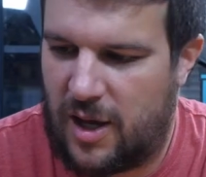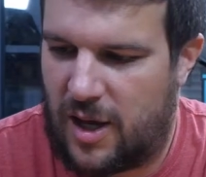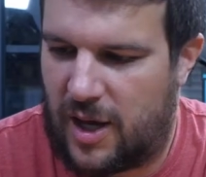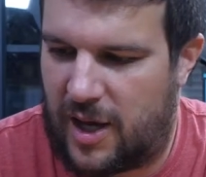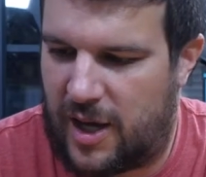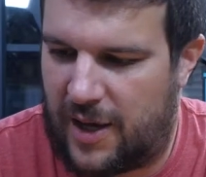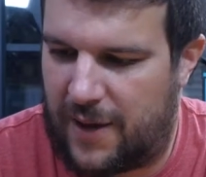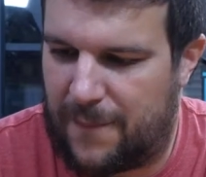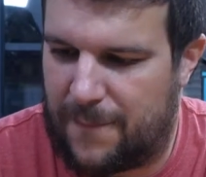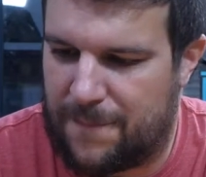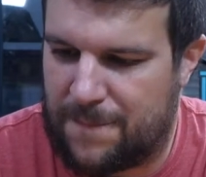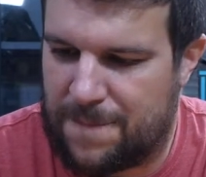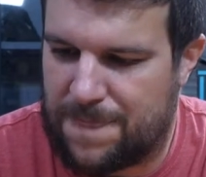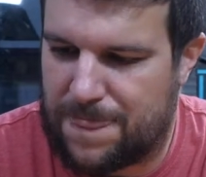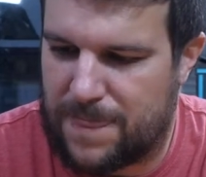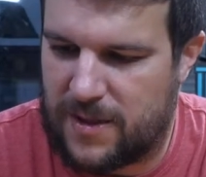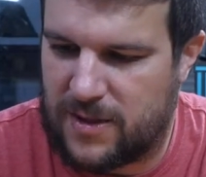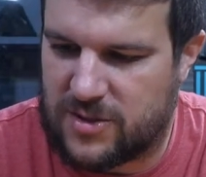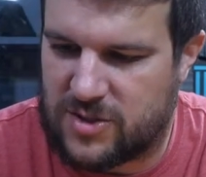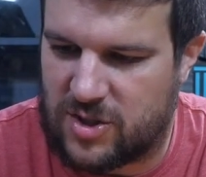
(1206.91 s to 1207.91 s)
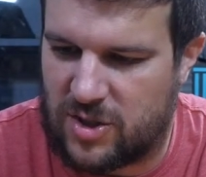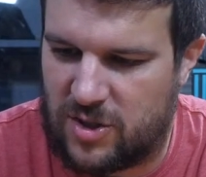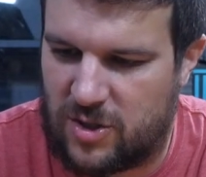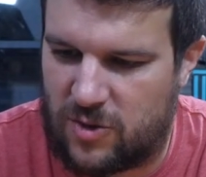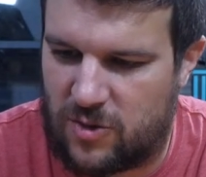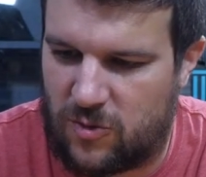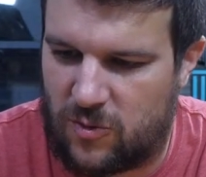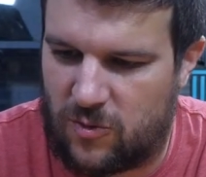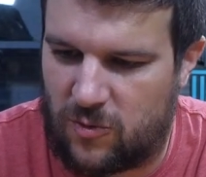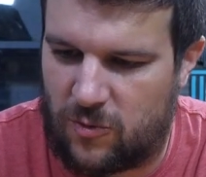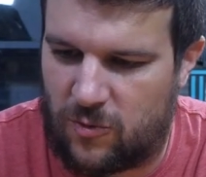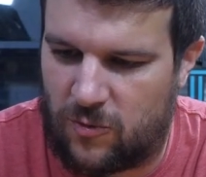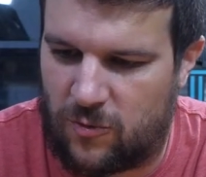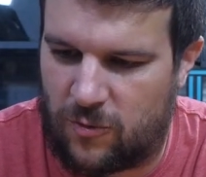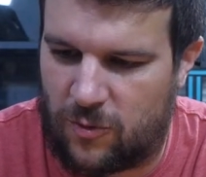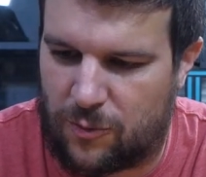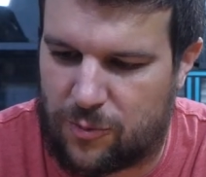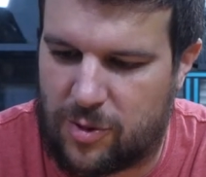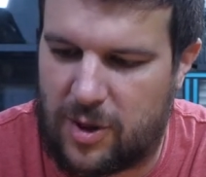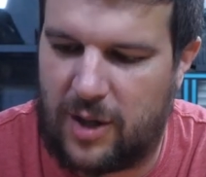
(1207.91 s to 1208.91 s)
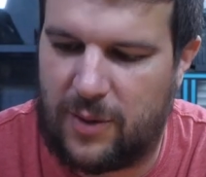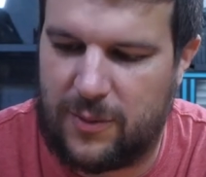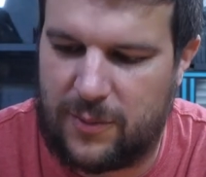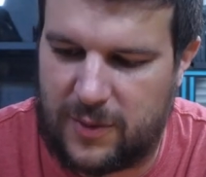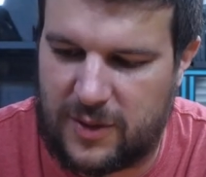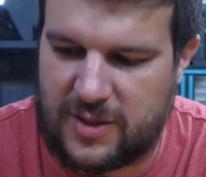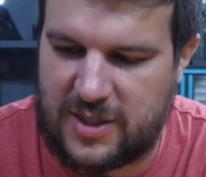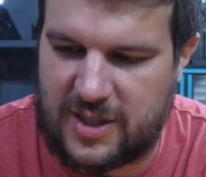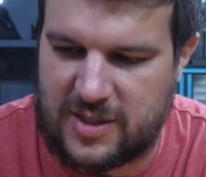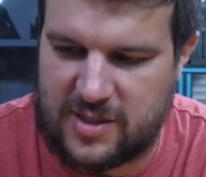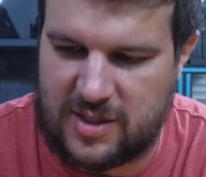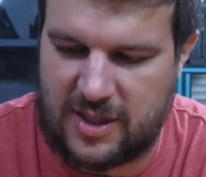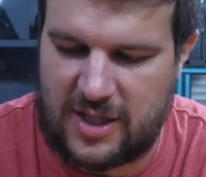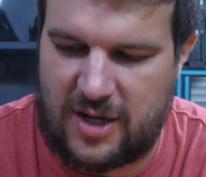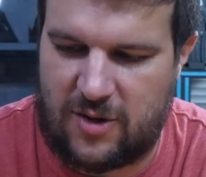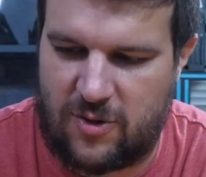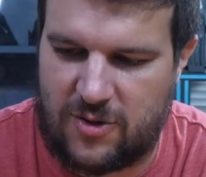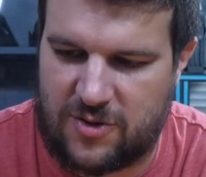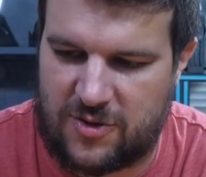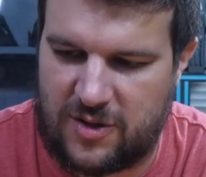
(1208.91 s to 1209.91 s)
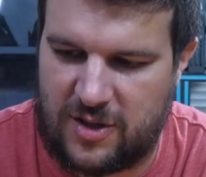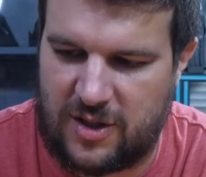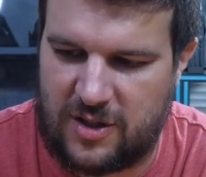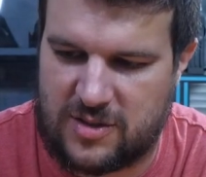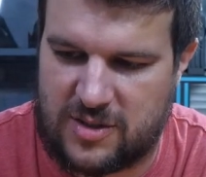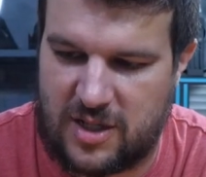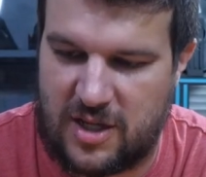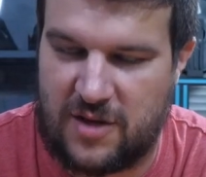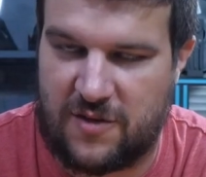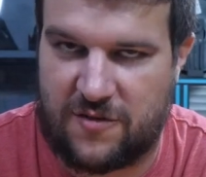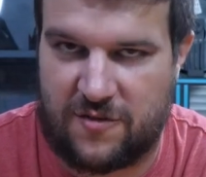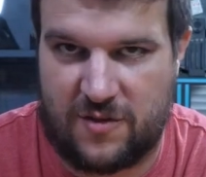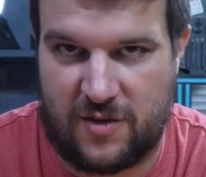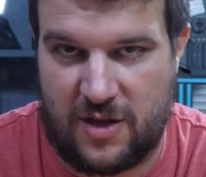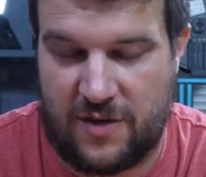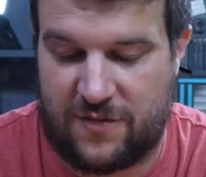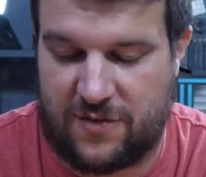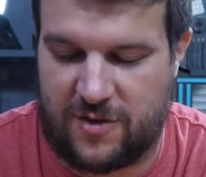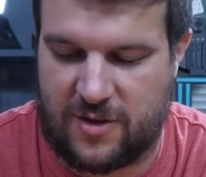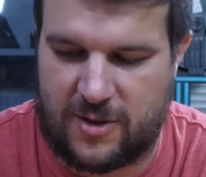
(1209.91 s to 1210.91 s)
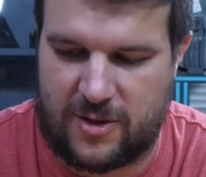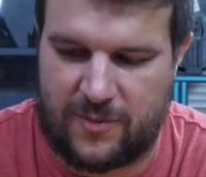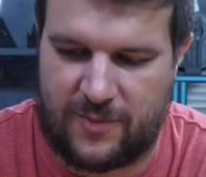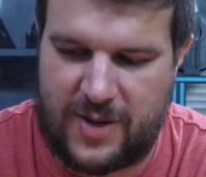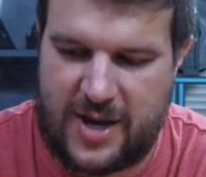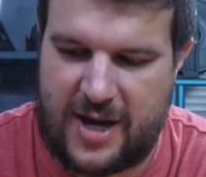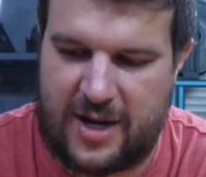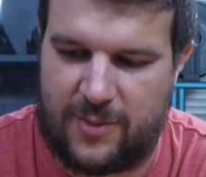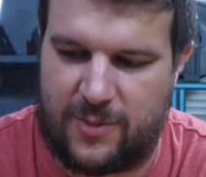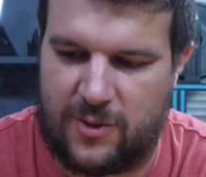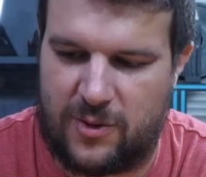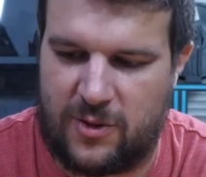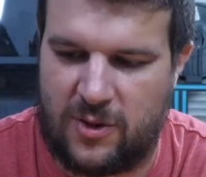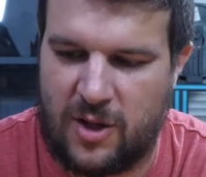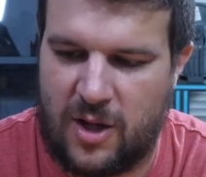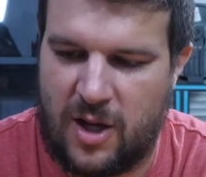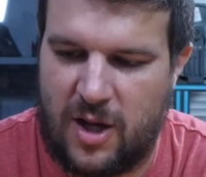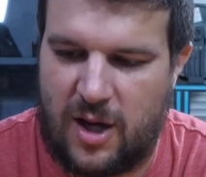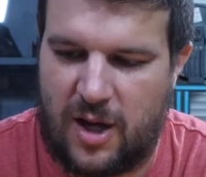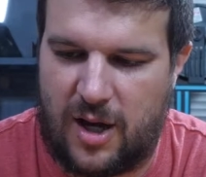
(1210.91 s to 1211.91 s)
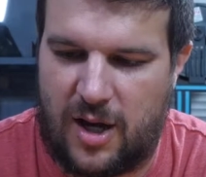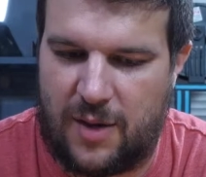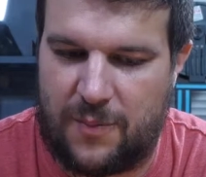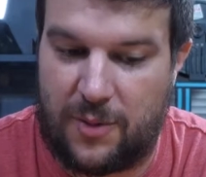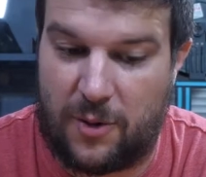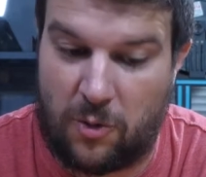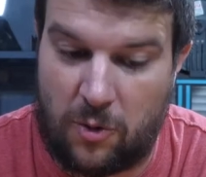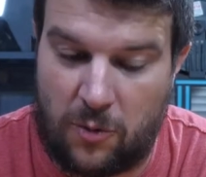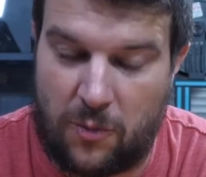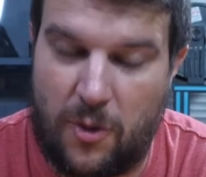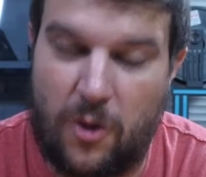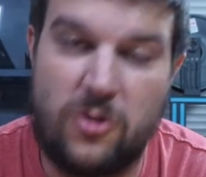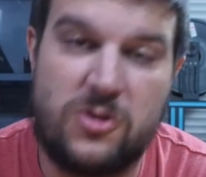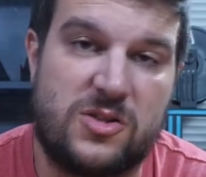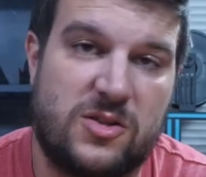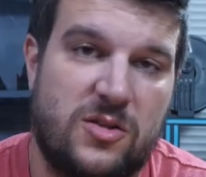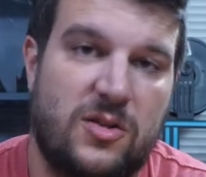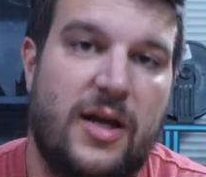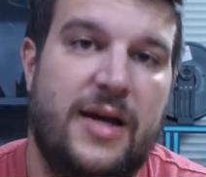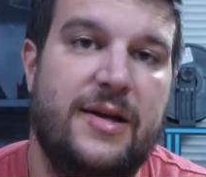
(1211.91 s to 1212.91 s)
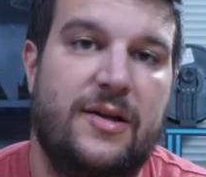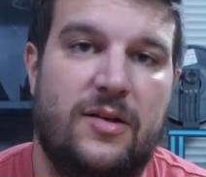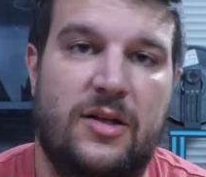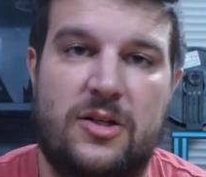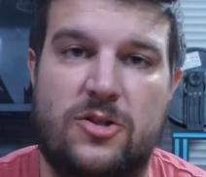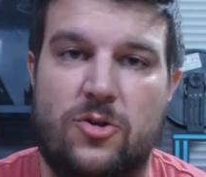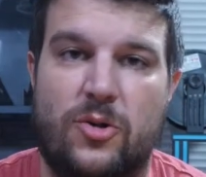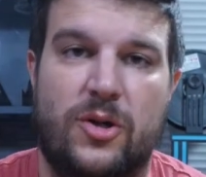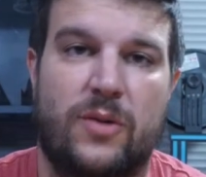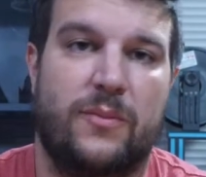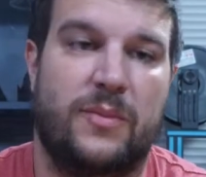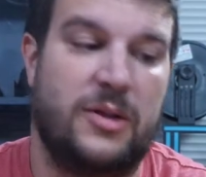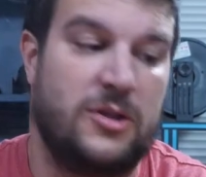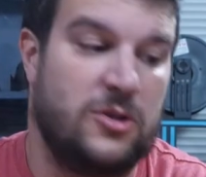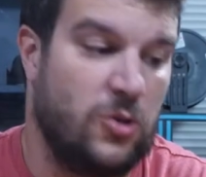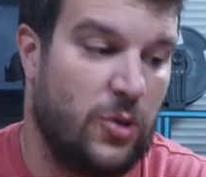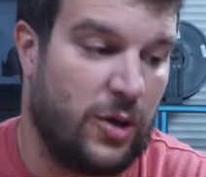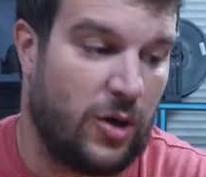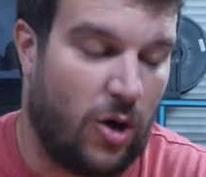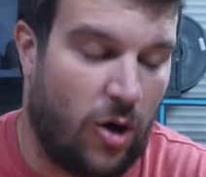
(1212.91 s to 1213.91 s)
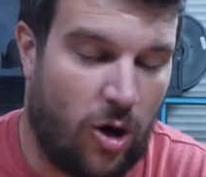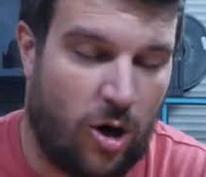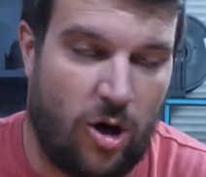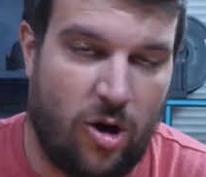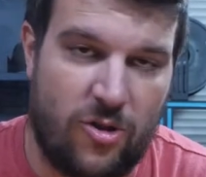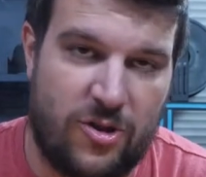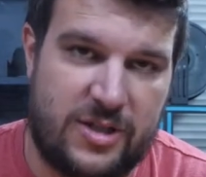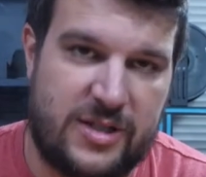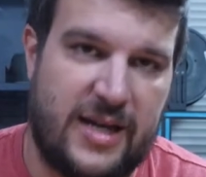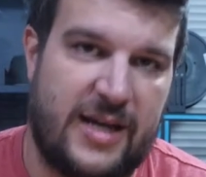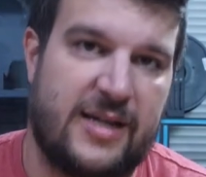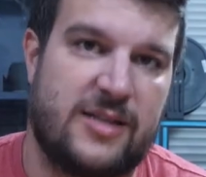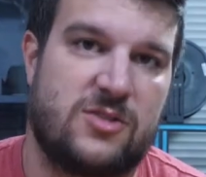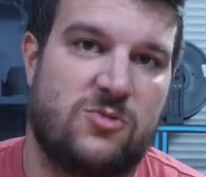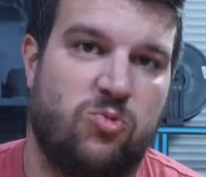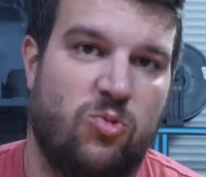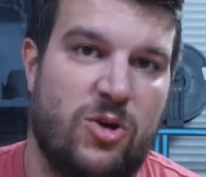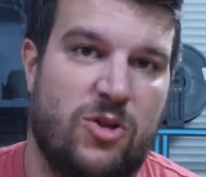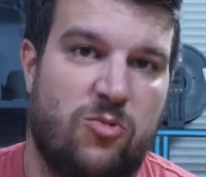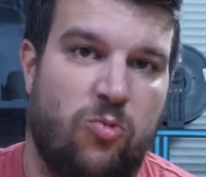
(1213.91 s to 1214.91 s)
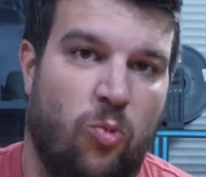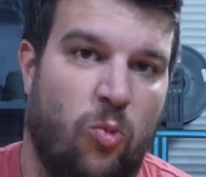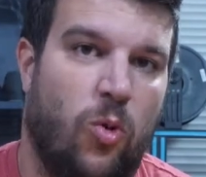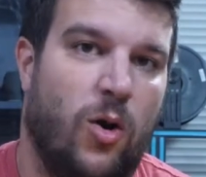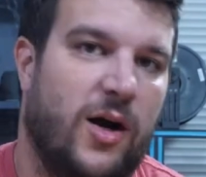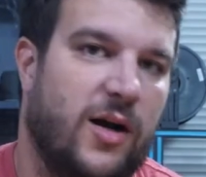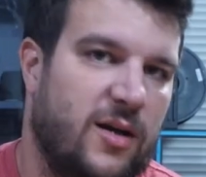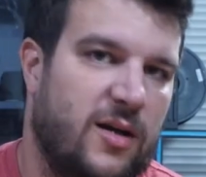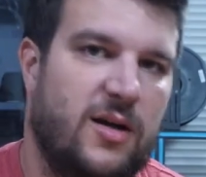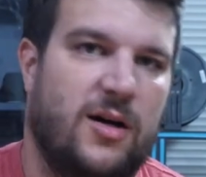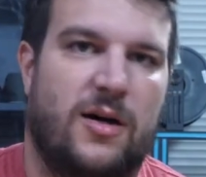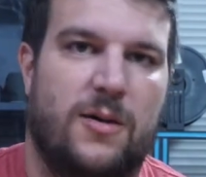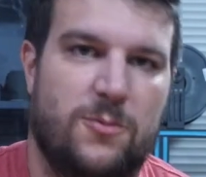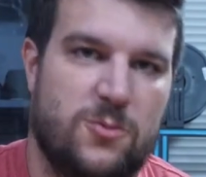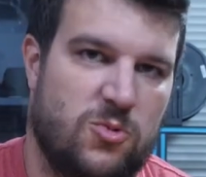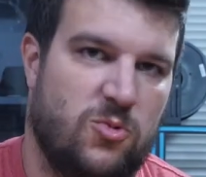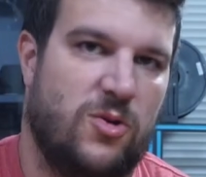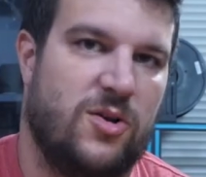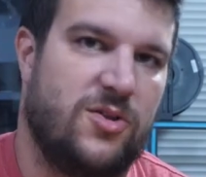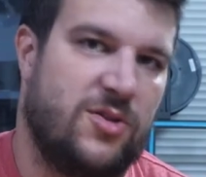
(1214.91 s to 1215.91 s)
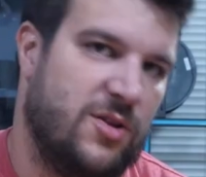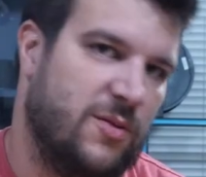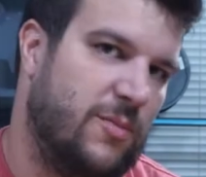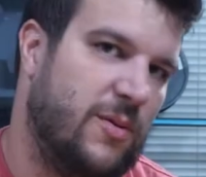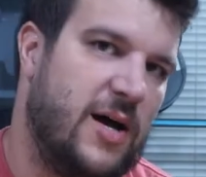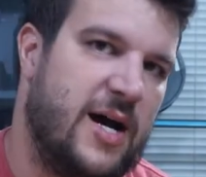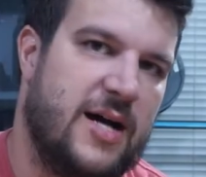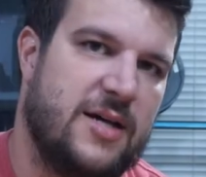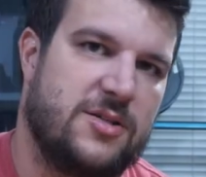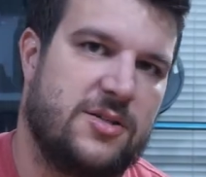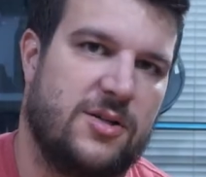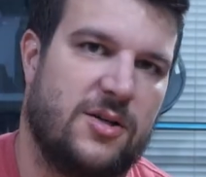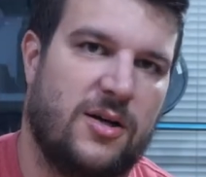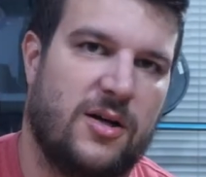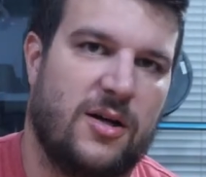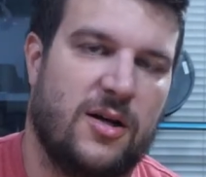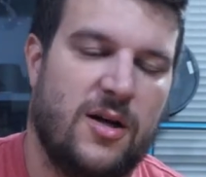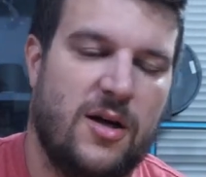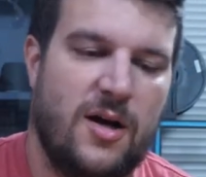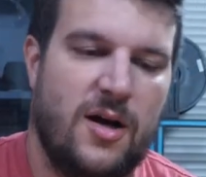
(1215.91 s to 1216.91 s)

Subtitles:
So we'll probably be testing out with these if they're compatible, but we'll most likely be doing all the tests with what comes with the blaster.